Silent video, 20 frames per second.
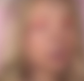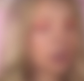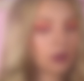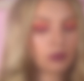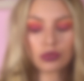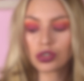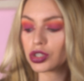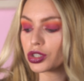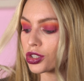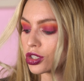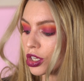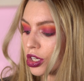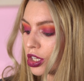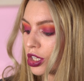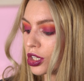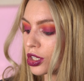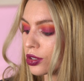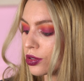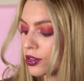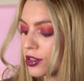I'm just gonna
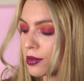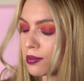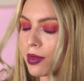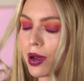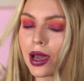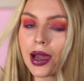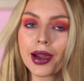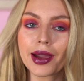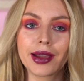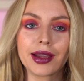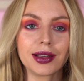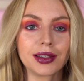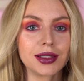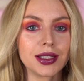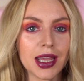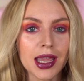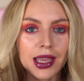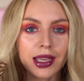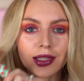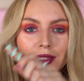use my
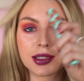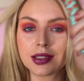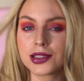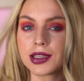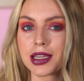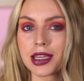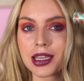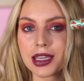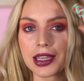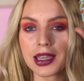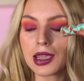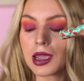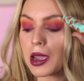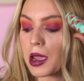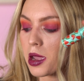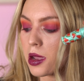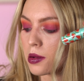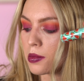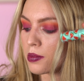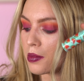tasty
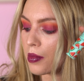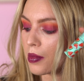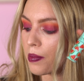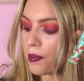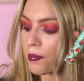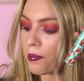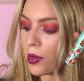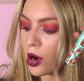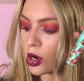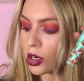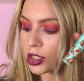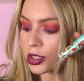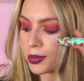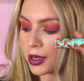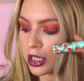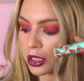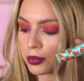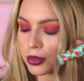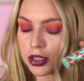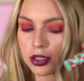
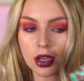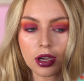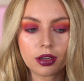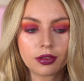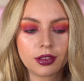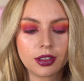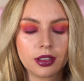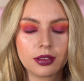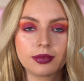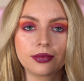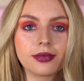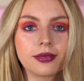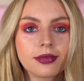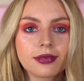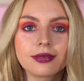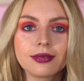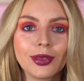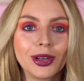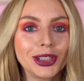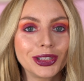marshmallow mascara. No,
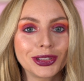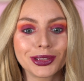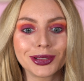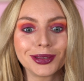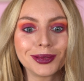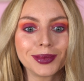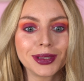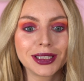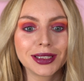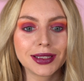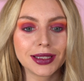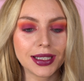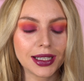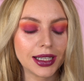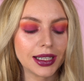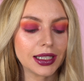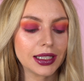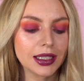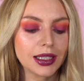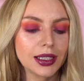what is up with me
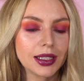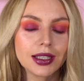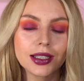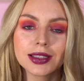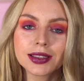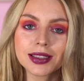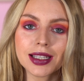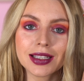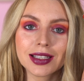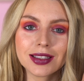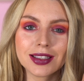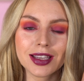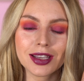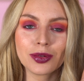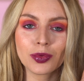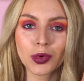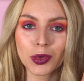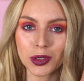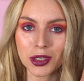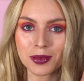today? Tasty
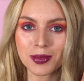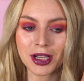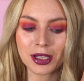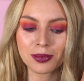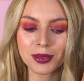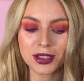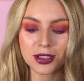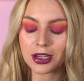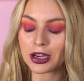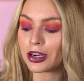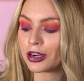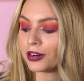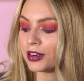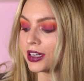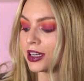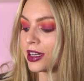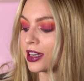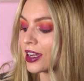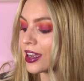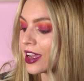watermelon
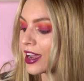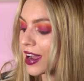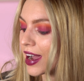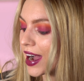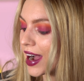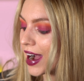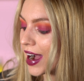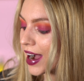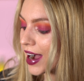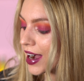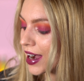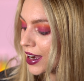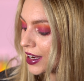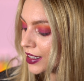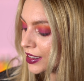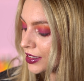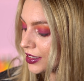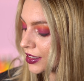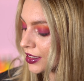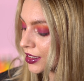mascara
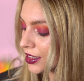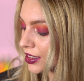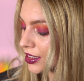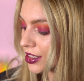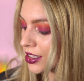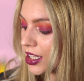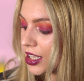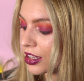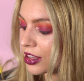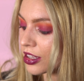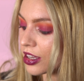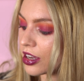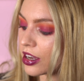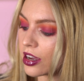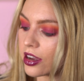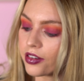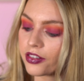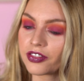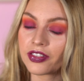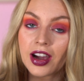and
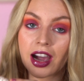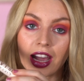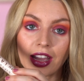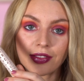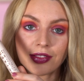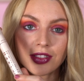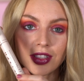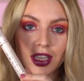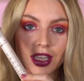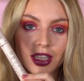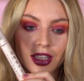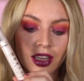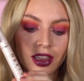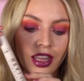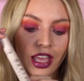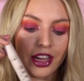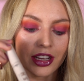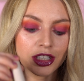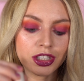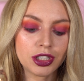the 5D
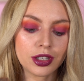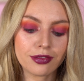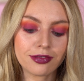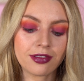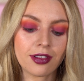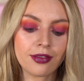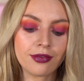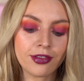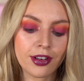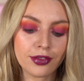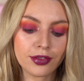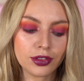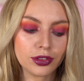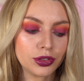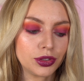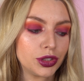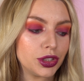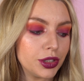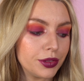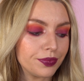lash from
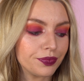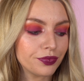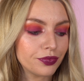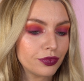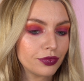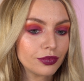Revolution.